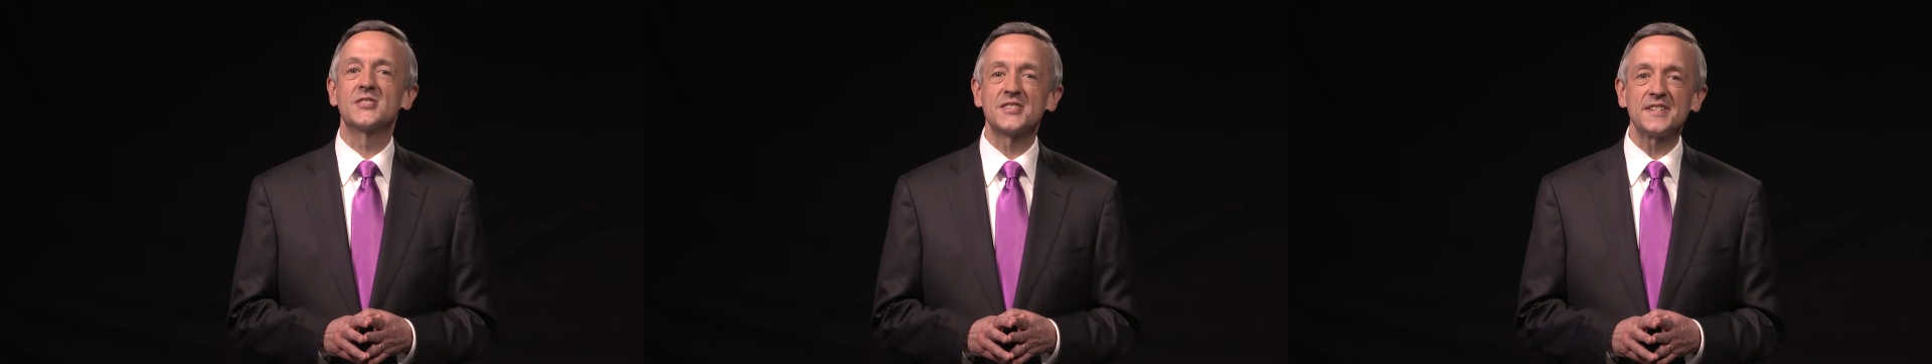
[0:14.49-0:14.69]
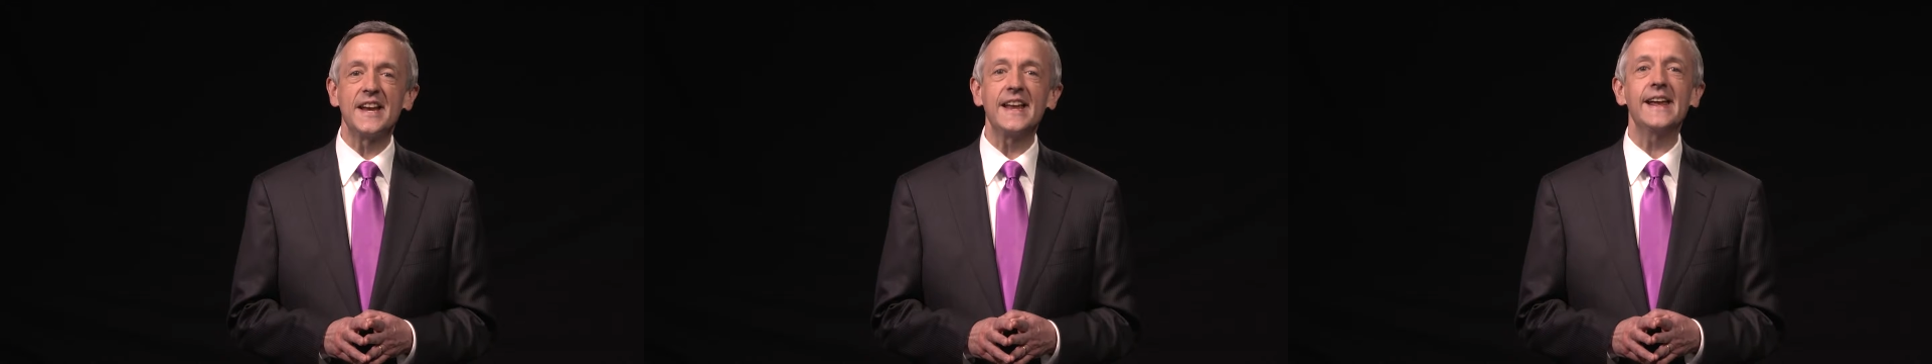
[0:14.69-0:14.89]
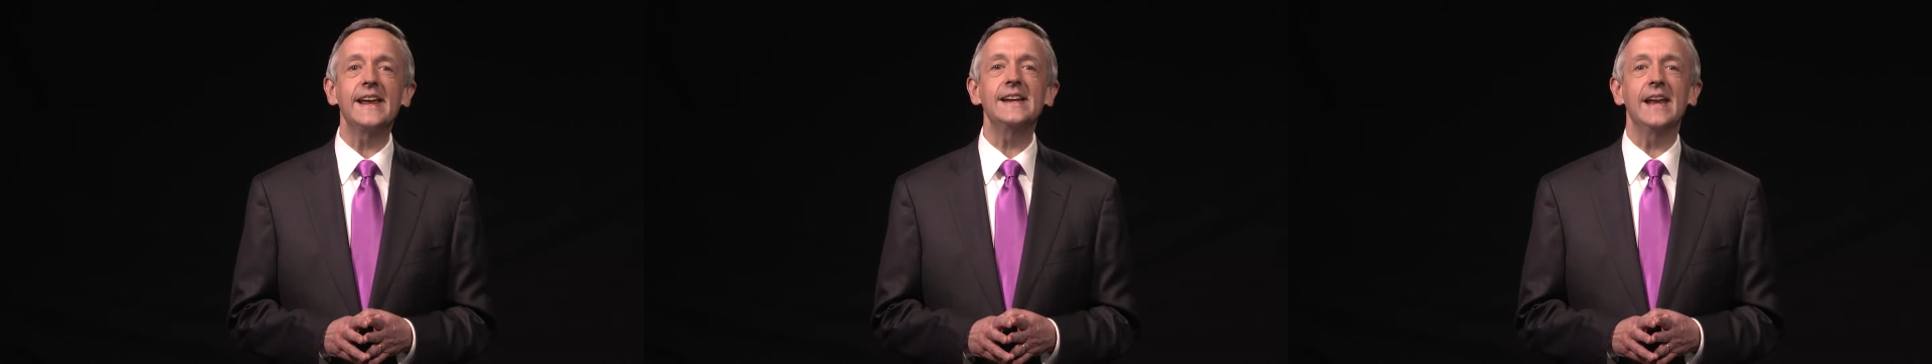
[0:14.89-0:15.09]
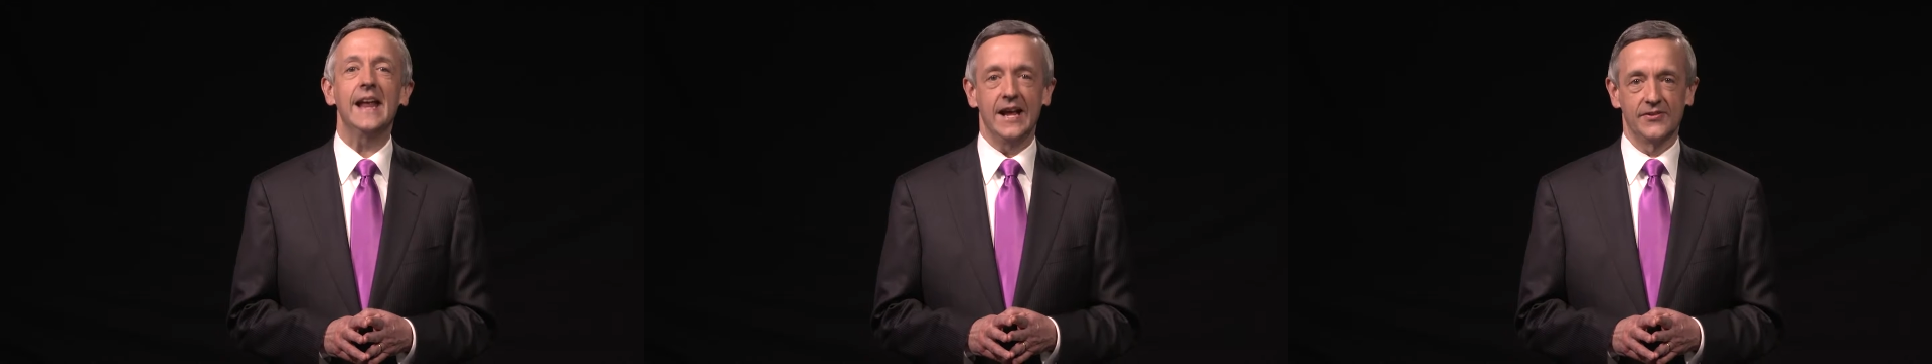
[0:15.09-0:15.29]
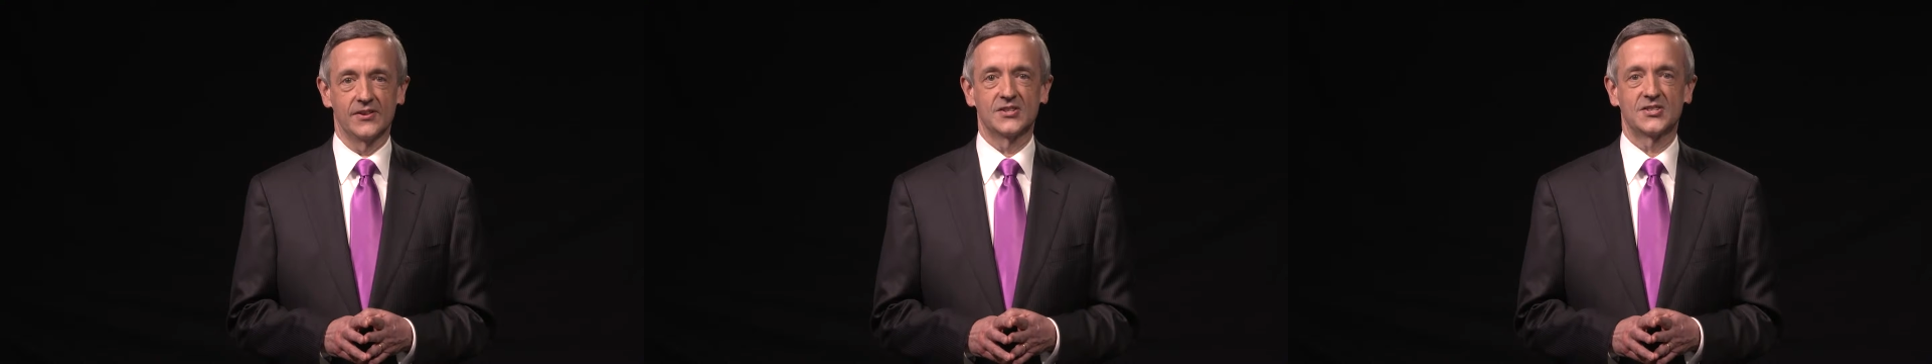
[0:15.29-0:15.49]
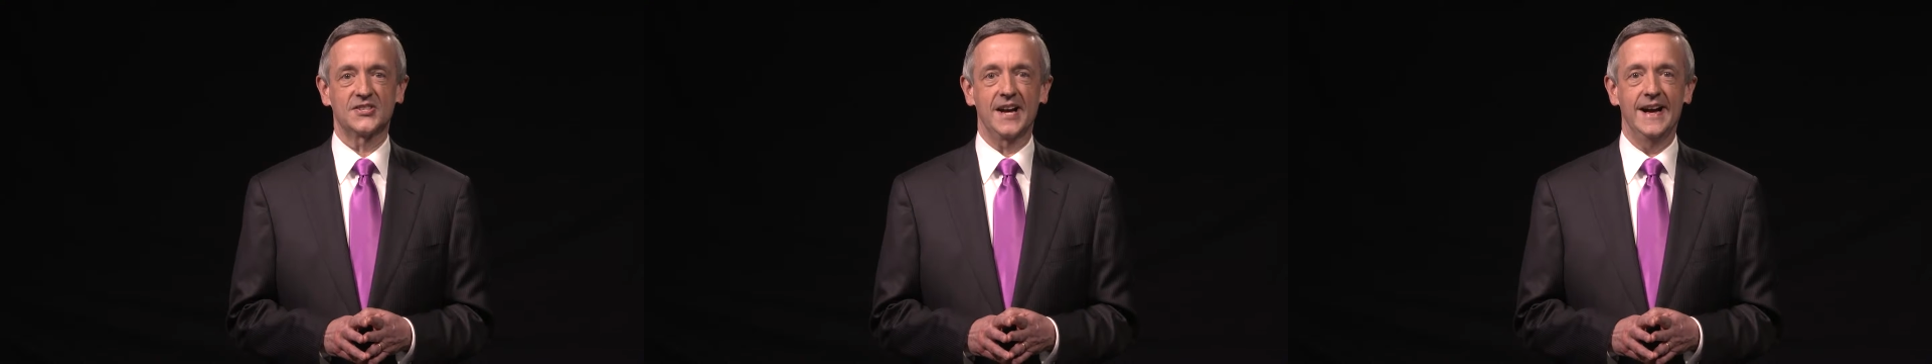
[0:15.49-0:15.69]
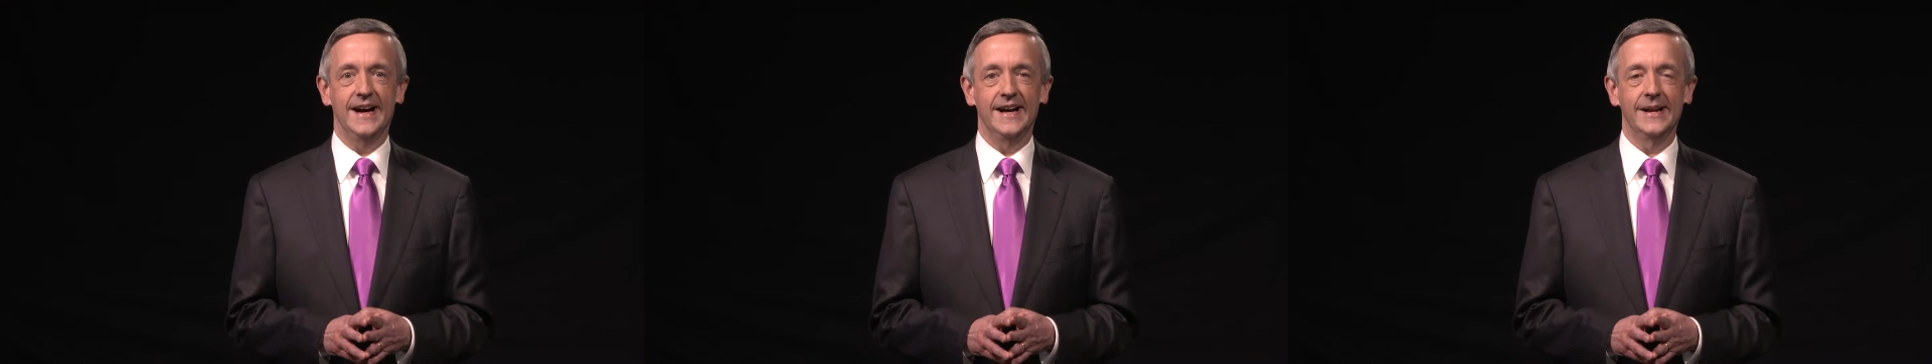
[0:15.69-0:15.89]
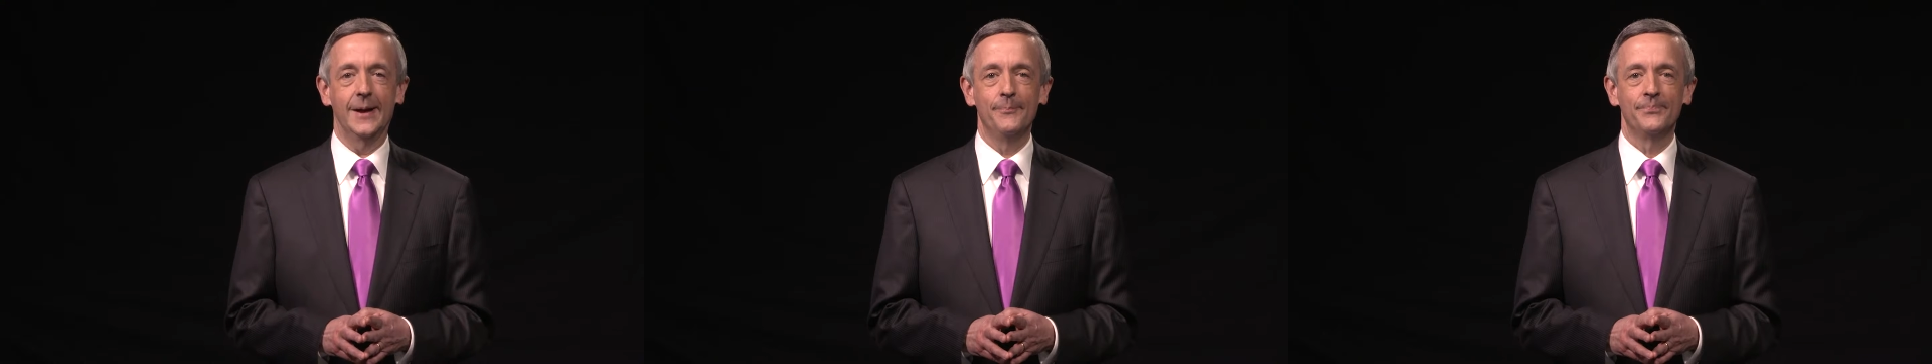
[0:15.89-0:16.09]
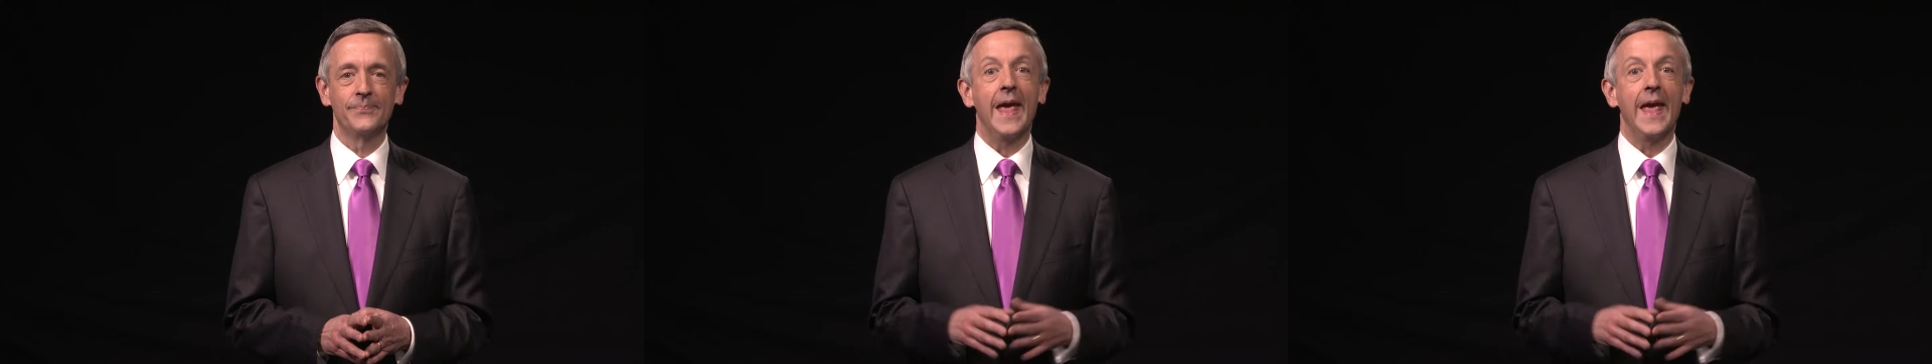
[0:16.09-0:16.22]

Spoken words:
Singing in the Sun,